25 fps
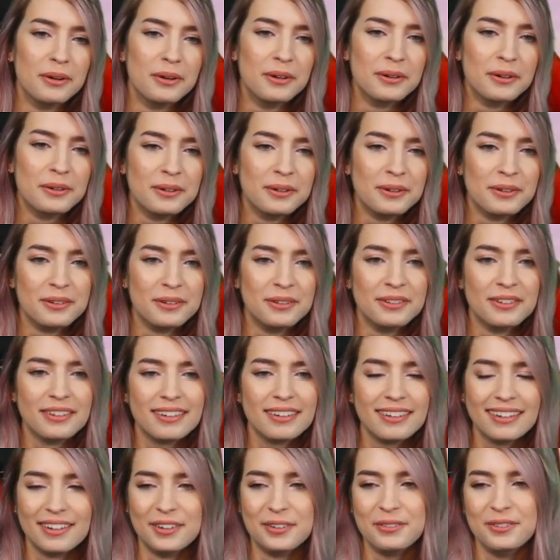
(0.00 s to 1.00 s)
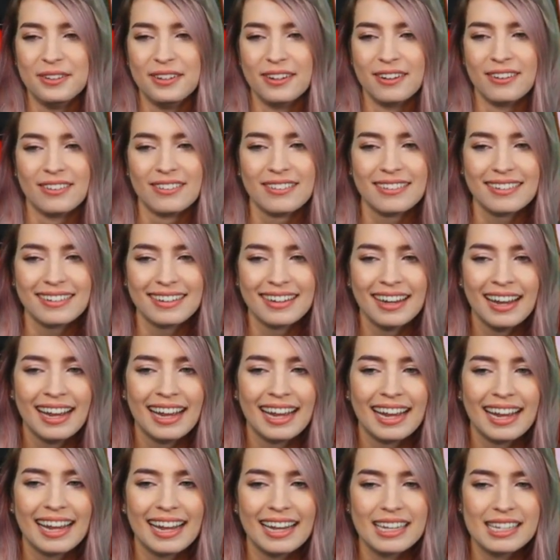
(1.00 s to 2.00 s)
Oh, no.
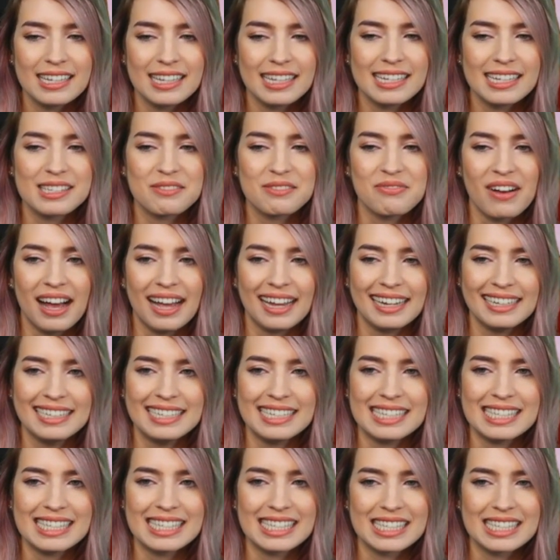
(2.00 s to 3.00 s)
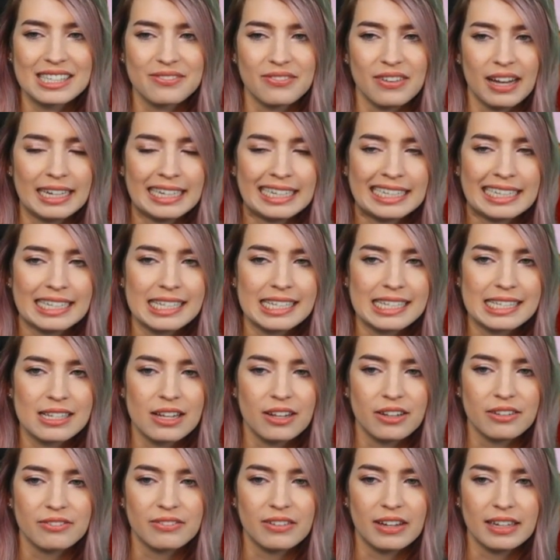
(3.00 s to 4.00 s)
It's fine. This is fine. It's
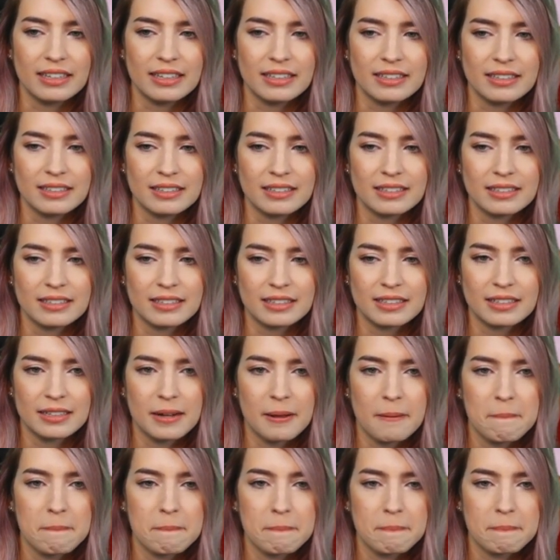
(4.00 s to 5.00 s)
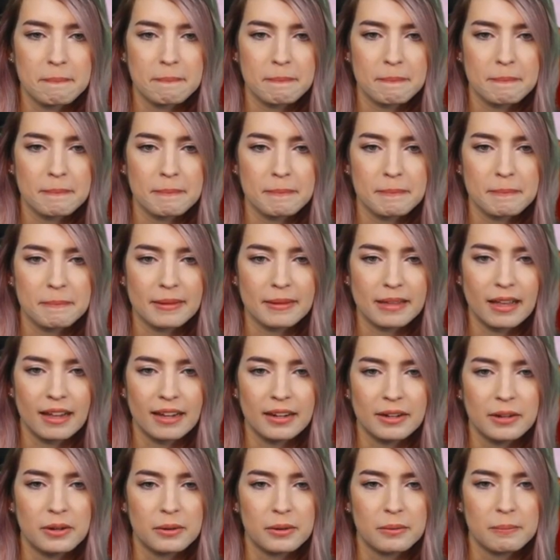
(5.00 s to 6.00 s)
all fine. I
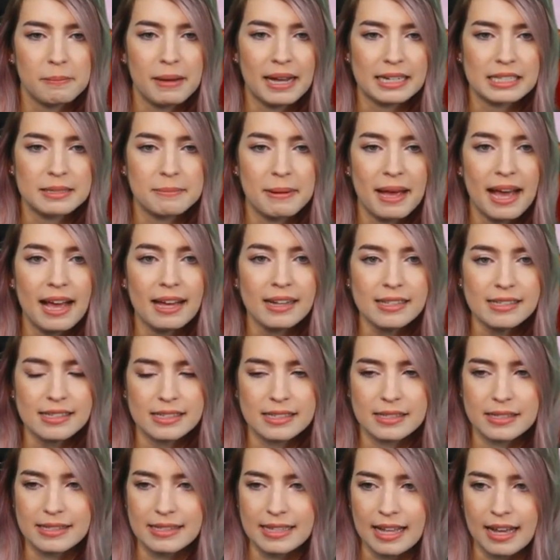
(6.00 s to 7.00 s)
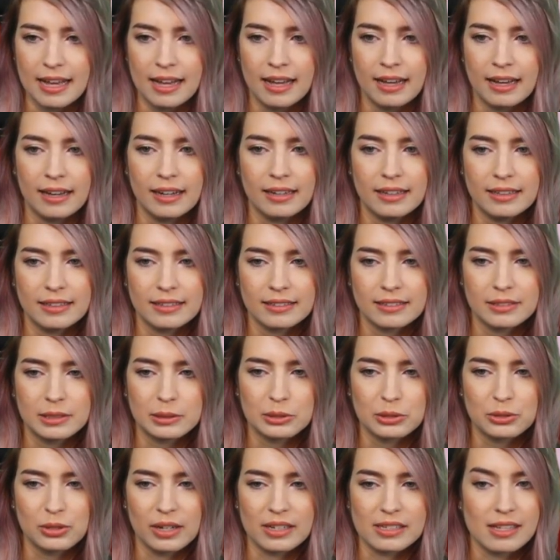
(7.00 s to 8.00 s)
know. Back-to-backs?
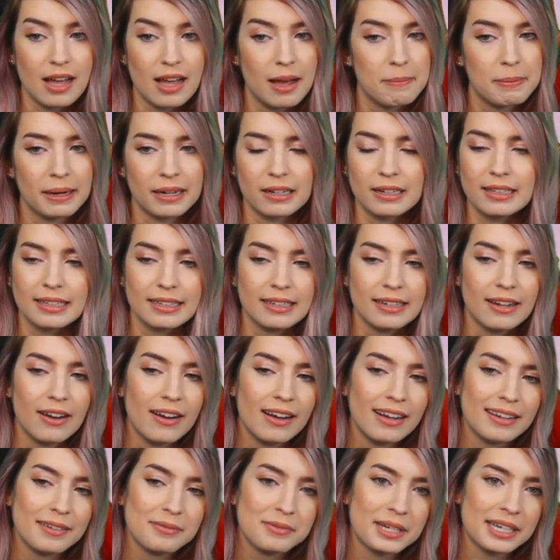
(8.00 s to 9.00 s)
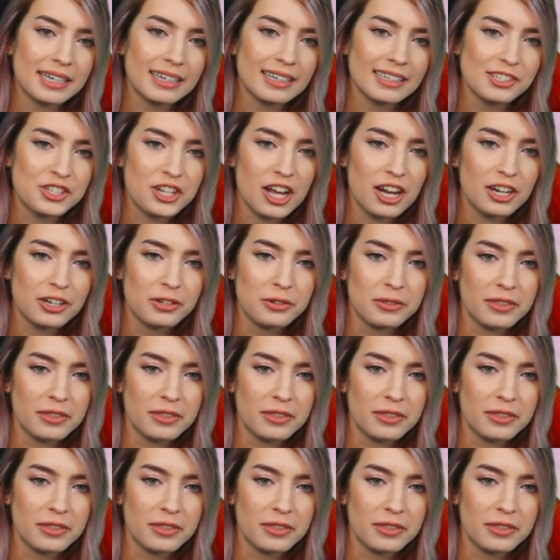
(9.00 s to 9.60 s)
Don't trust. Apparently not. Apparently, I just gotta do the